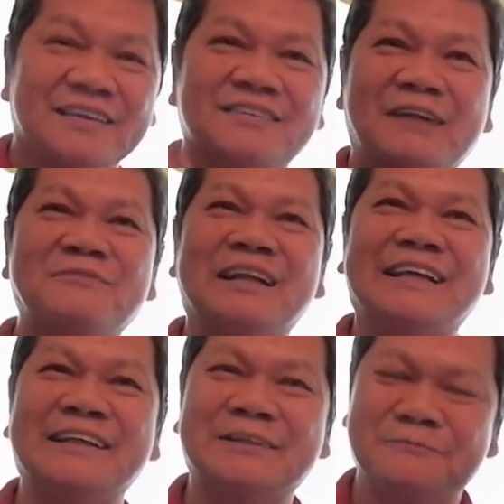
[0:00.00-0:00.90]

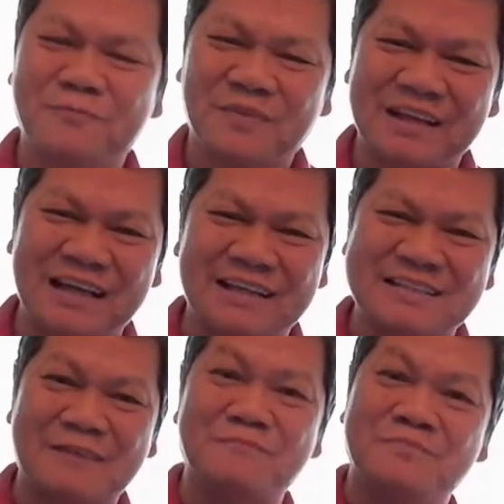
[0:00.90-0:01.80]
Traveling,
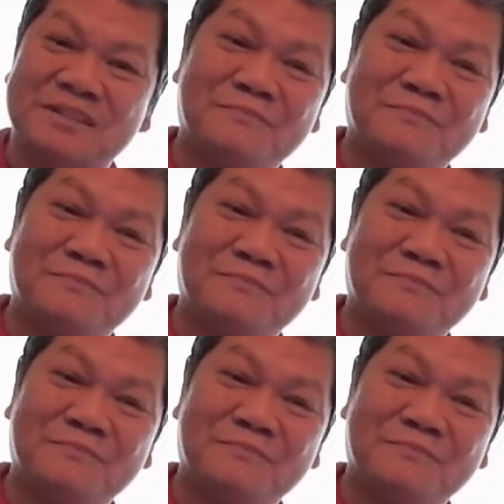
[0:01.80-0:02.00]
some